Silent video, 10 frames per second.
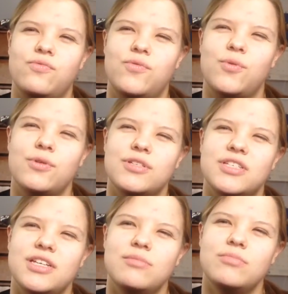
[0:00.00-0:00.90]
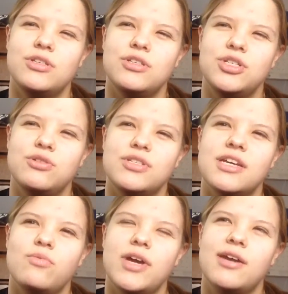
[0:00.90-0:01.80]
force him to choose
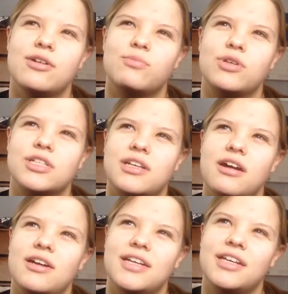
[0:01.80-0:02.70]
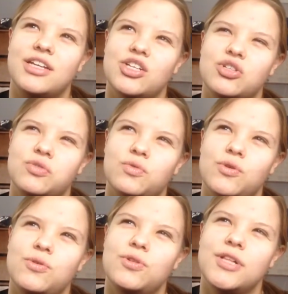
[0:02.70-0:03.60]
that way, or was God in
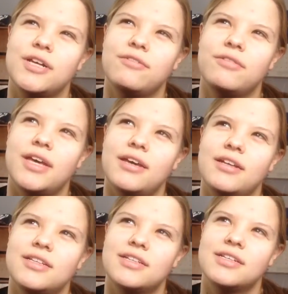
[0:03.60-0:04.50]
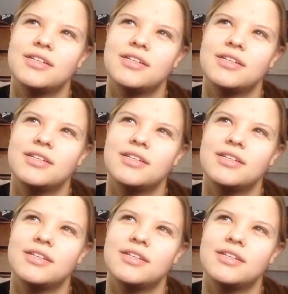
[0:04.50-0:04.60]
control of that?